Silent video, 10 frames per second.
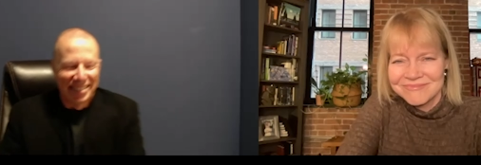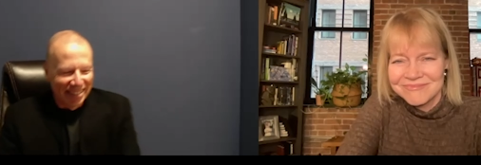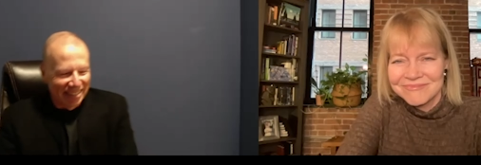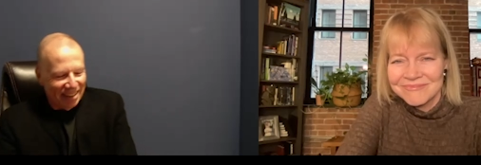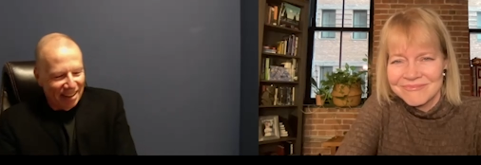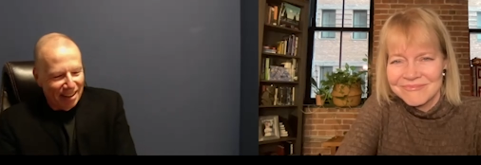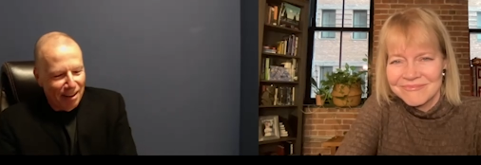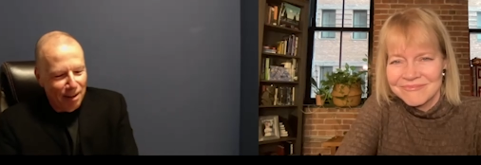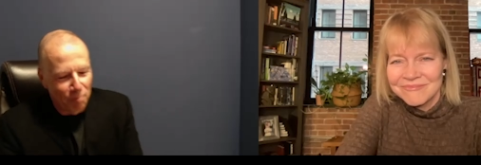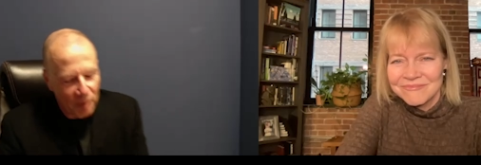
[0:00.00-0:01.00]

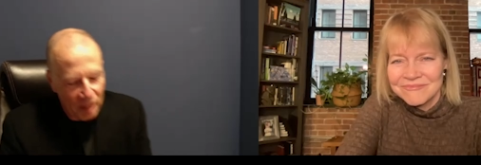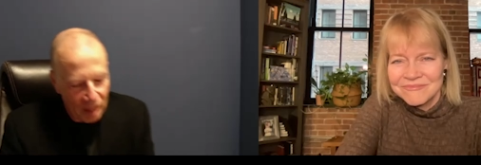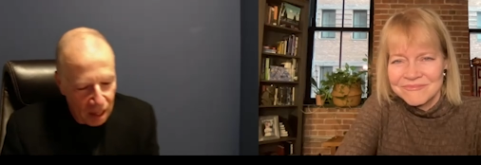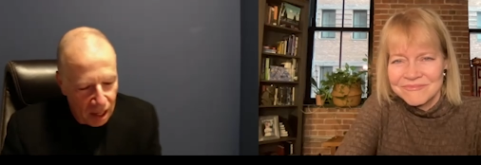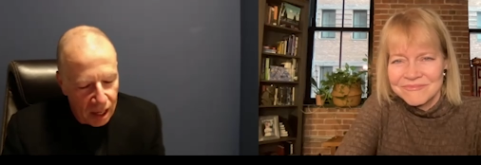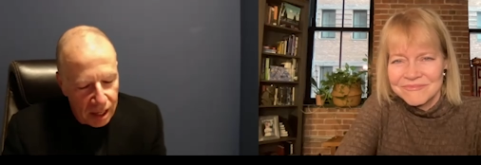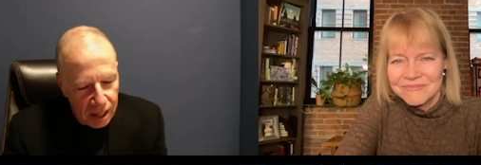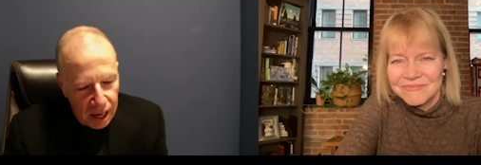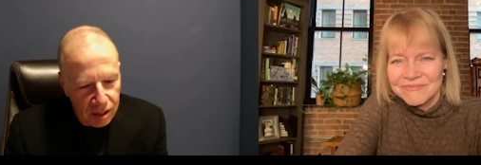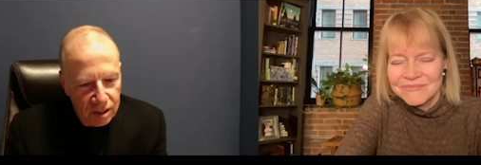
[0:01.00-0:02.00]
Speaker 1: Um,
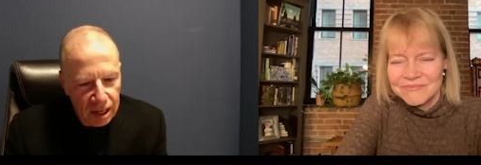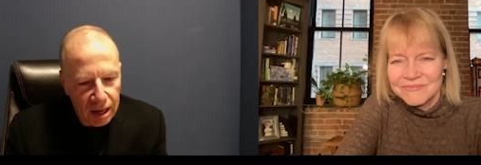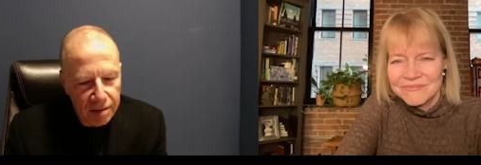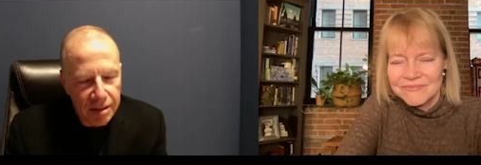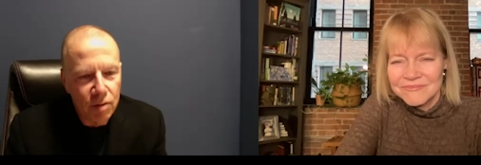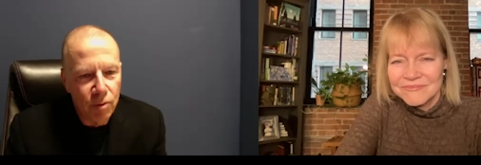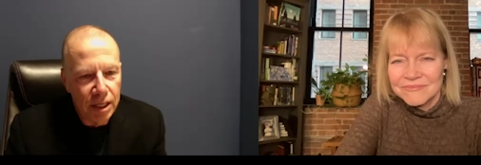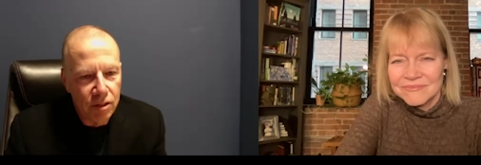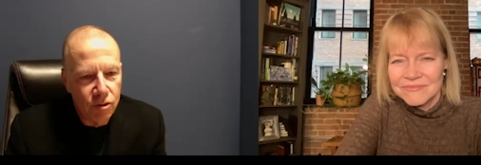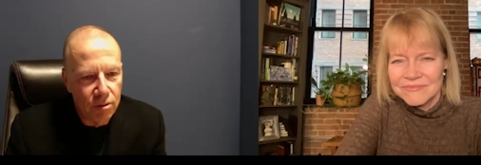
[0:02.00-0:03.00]
yes, I, I, think we need
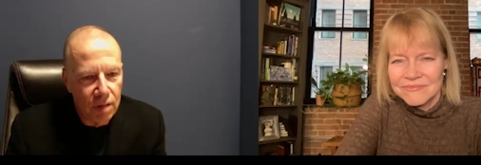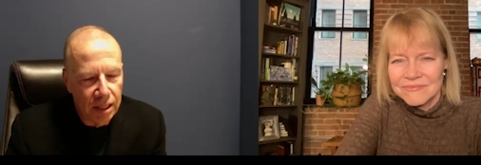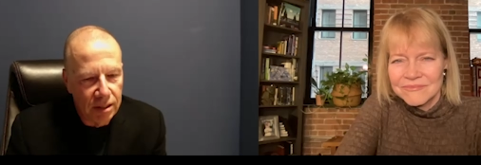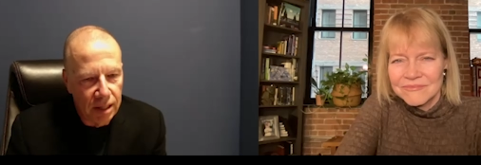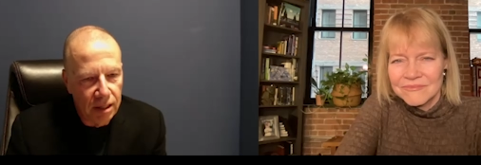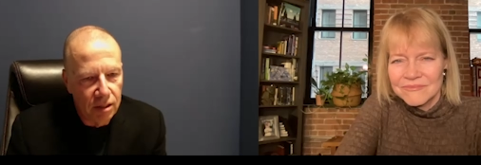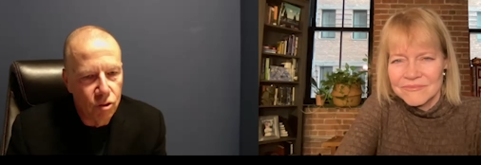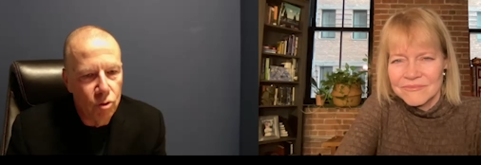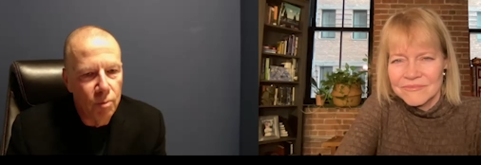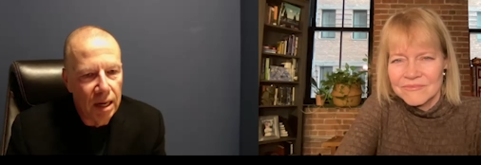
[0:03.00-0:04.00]
to like take a
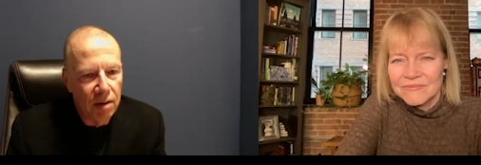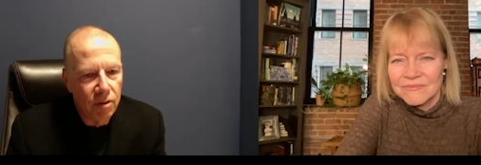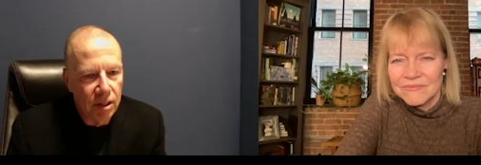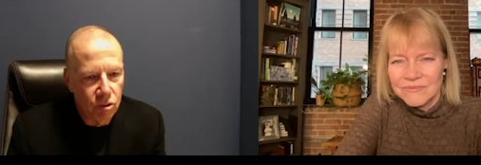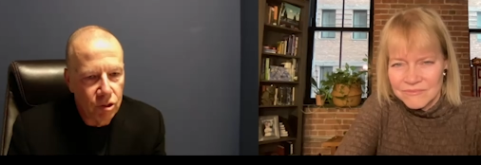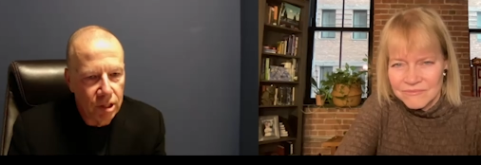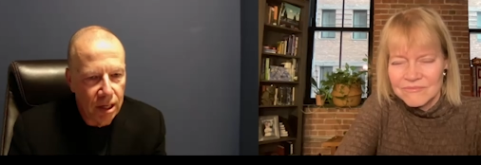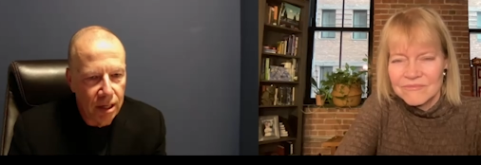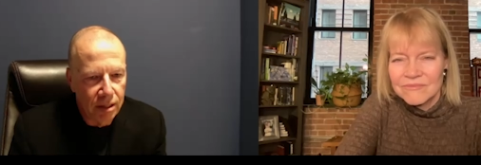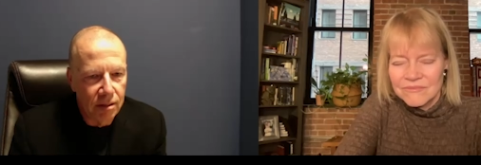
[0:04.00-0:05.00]
zoom out and
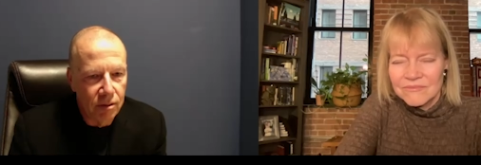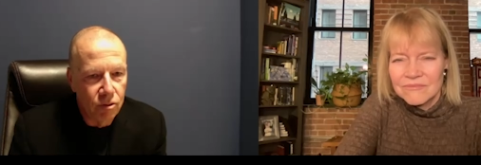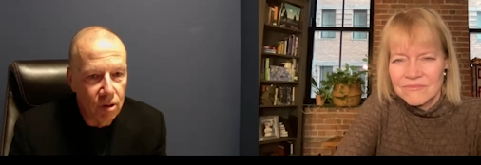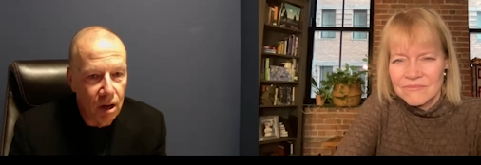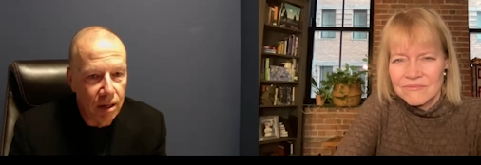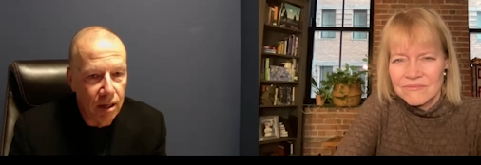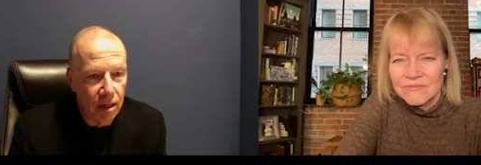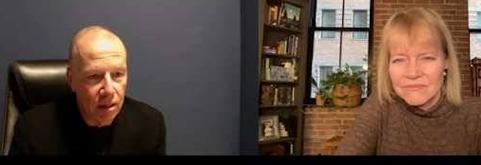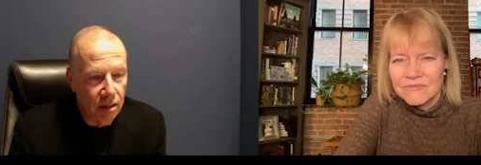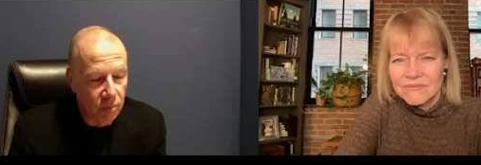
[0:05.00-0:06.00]
understand. You saw
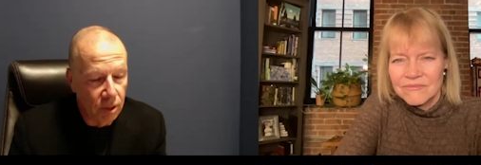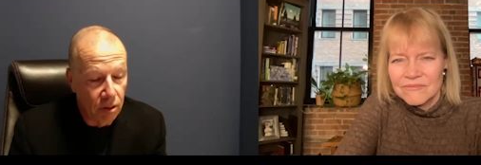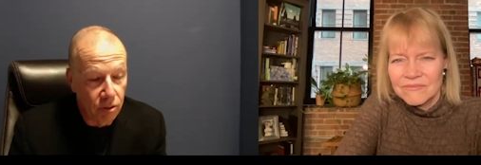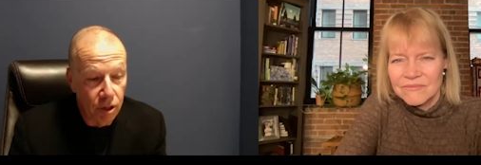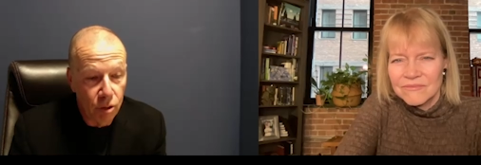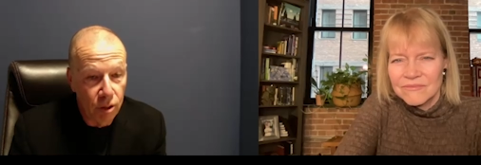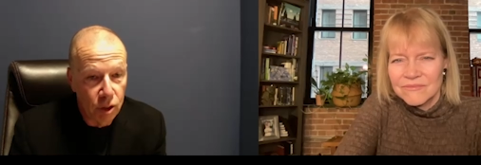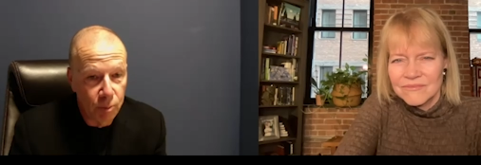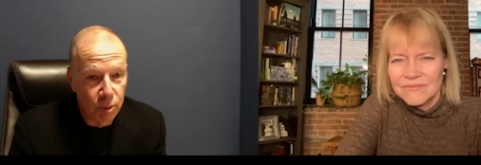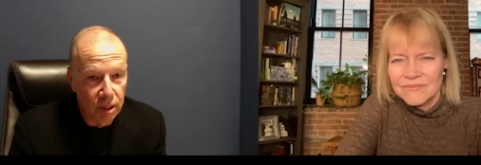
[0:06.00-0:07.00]
that, you know the U.S.
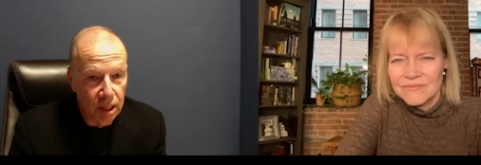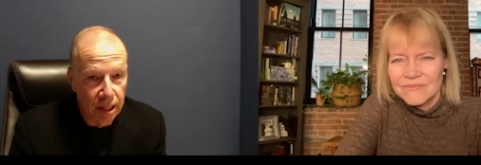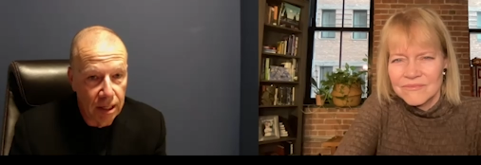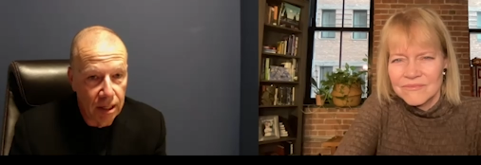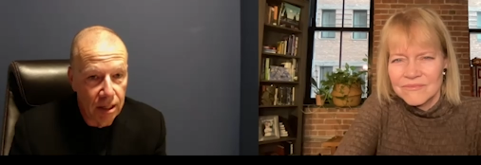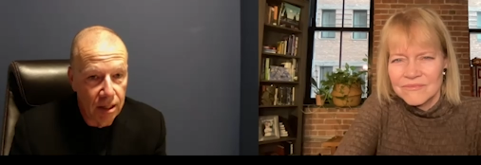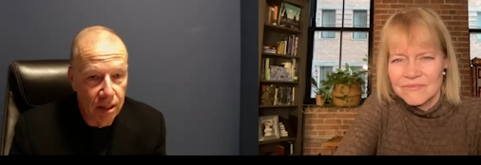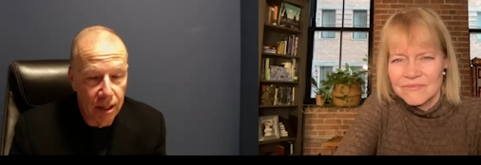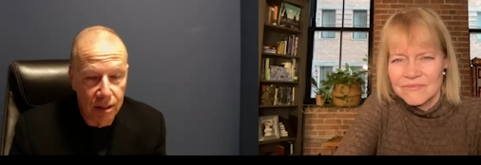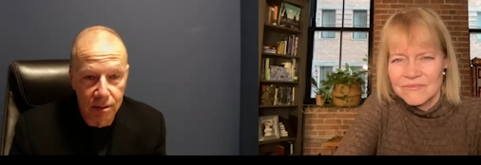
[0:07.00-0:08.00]
put like uh
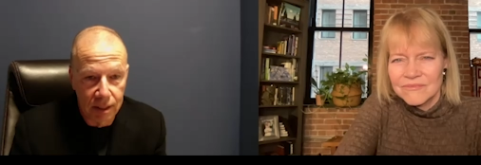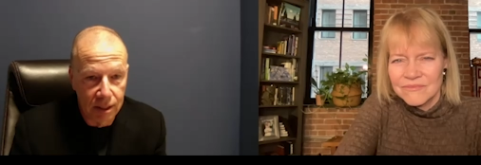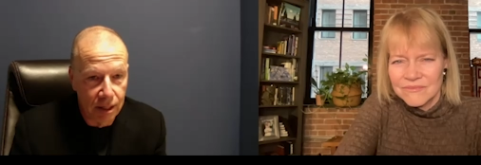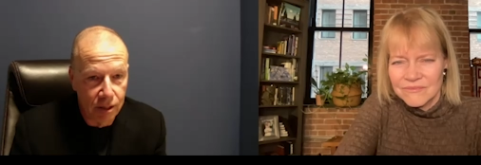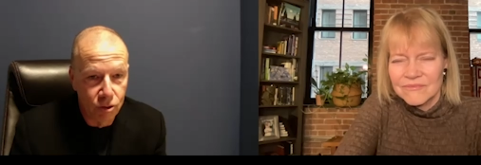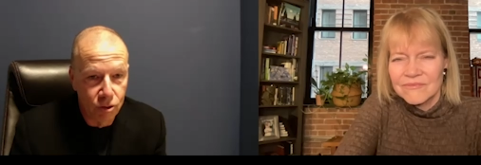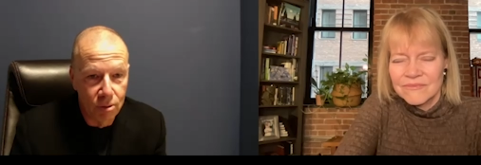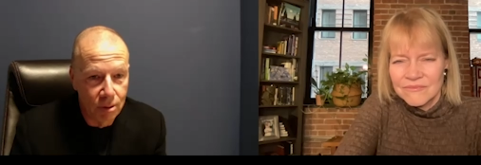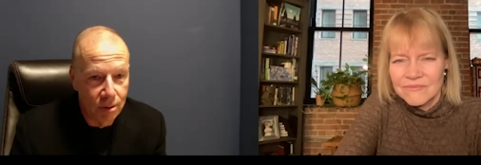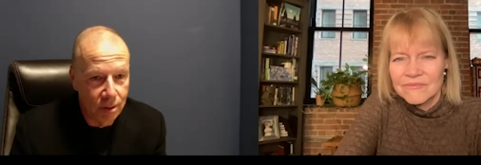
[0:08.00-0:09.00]
like sent like
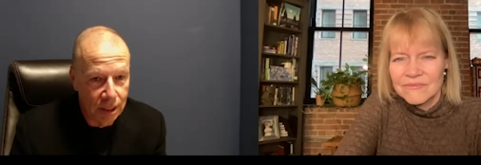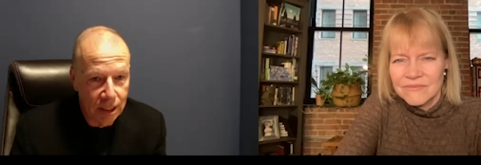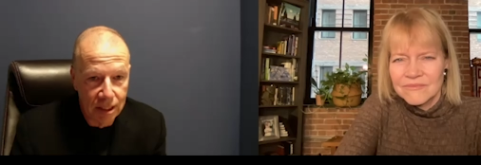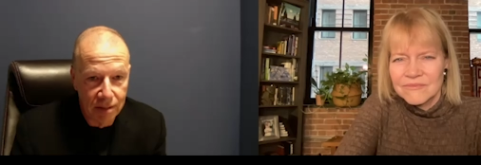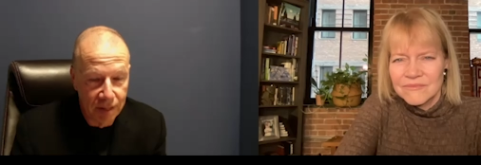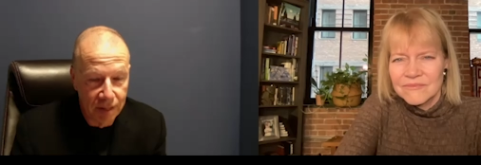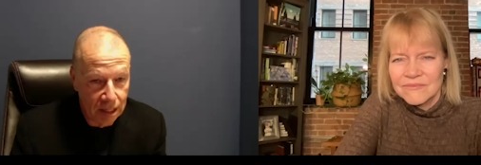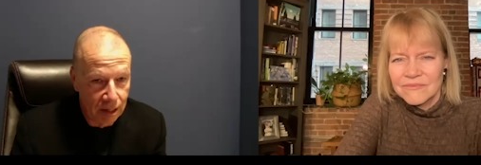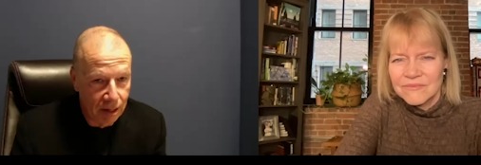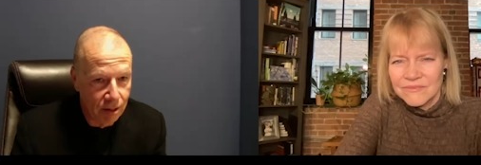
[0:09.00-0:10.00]
two aircraft
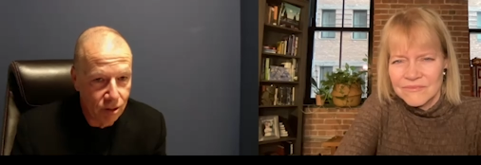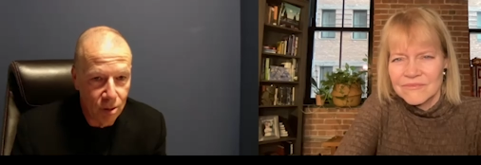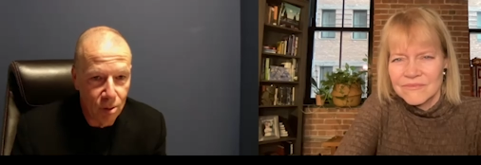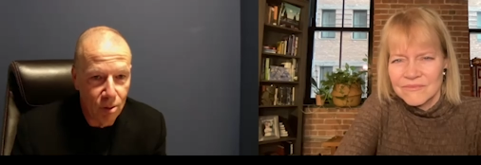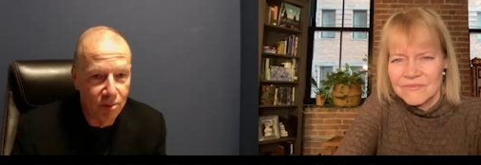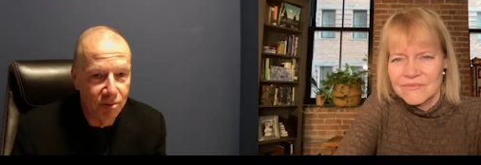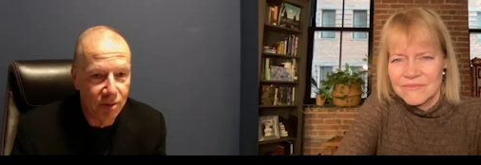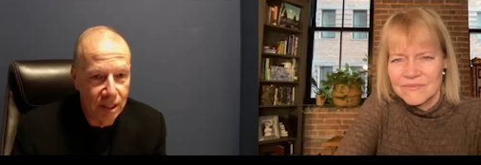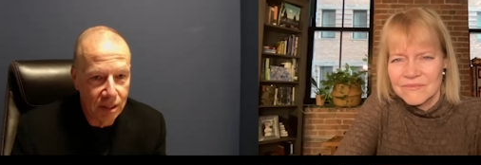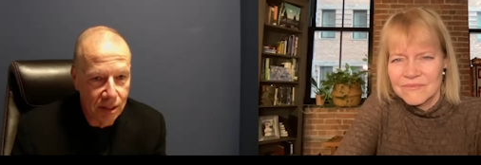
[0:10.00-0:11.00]
carriers. The whole fleet is